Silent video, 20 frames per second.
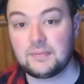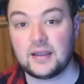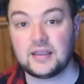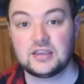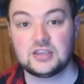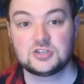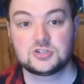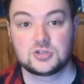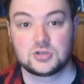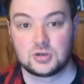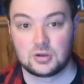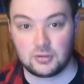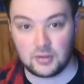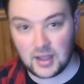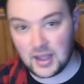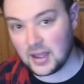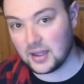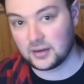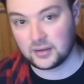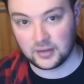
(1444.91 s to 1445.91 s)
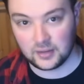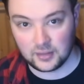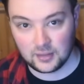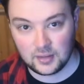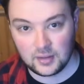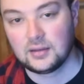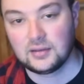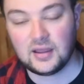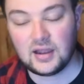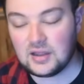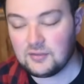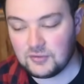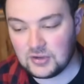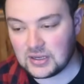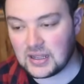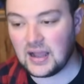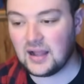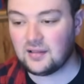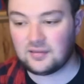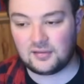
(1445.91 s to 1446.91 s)
by Ishirō Honda. Not even
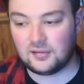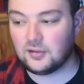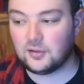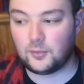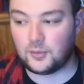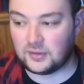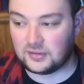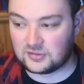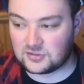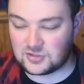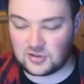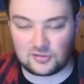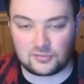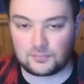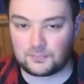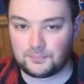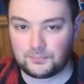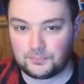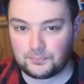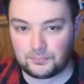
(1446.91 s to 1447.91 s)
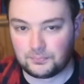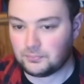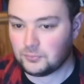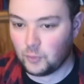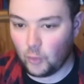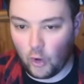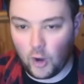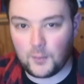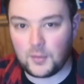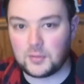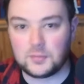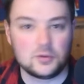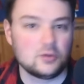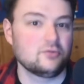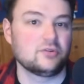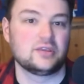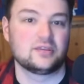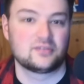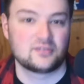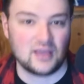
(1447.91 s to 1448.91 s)
Godzilla ones, just normal
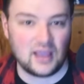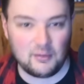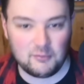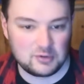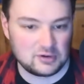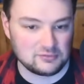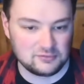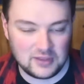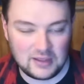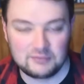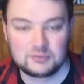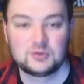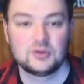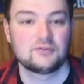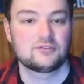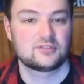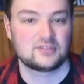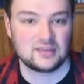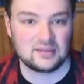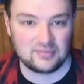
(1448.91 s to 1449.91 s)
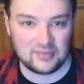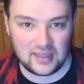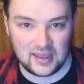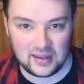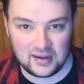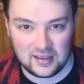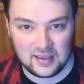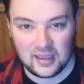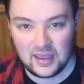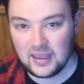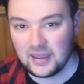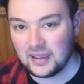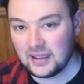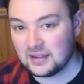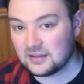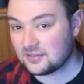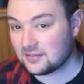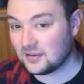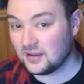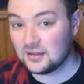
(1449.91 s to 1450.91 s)
movies. I would have loved to have seen that.
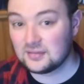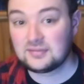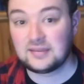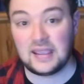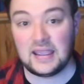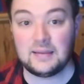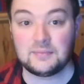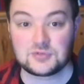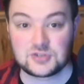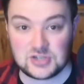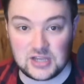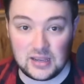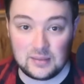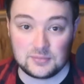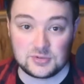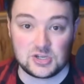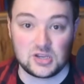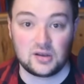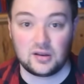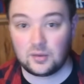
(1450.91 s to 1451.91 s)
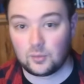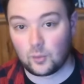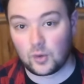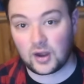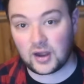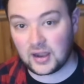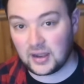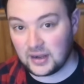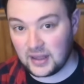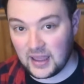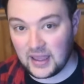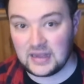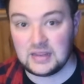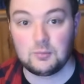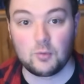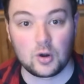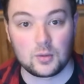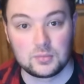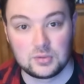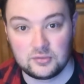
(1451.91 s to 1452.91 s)
It's a damn shame she didn't work on any
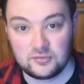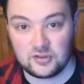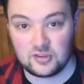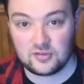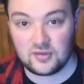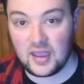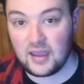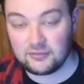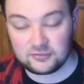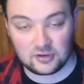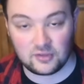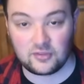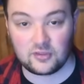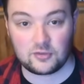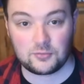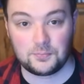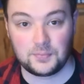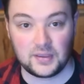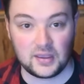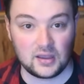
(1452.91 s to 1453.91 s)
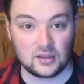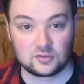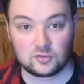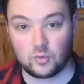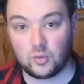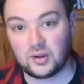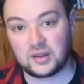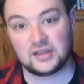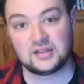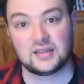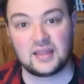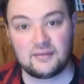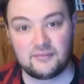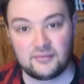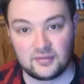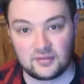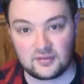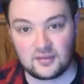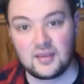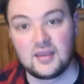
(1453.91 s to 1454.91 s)
more movies after this beyond
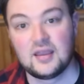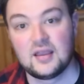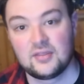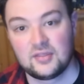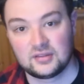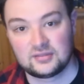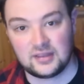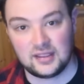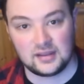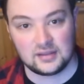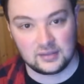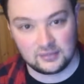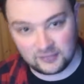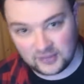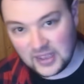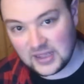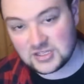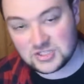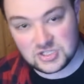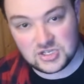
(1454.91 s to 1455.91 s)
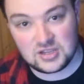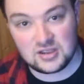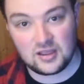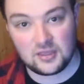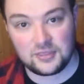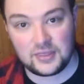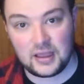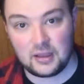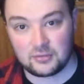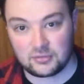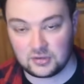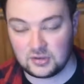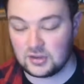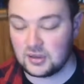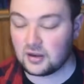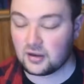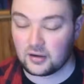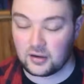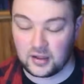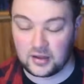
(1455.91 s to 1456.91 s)
2011's The Tale of Genji, A Thousand
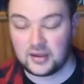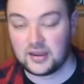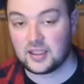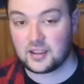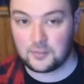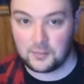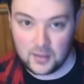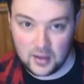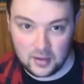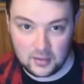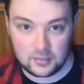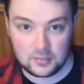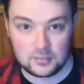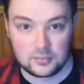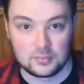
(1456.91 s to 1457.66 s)
Year Enigma.